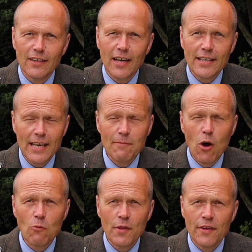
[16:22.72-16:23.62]
I came
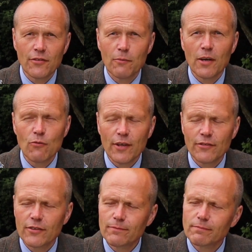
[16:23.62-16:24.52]
home with this on my
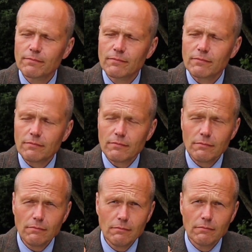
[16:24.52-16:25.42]
wrist.
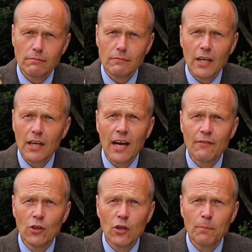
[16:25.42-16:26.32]
I
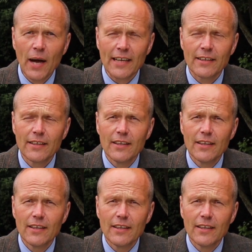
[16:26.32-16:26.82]
haven't looked back.